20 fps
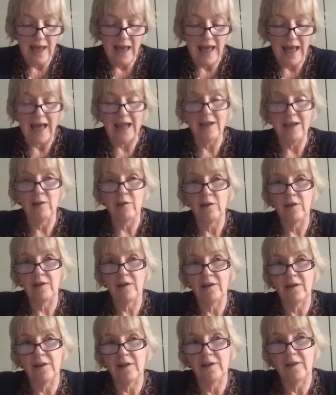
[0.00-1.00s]

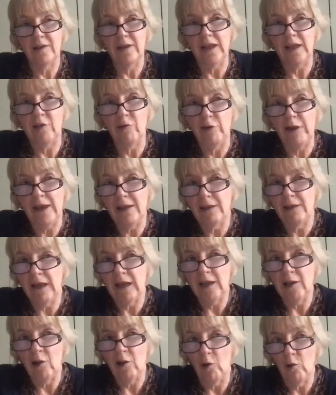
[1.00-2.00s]
And the Green
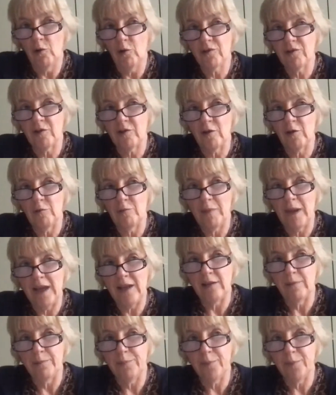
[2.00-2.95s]
Deal also made the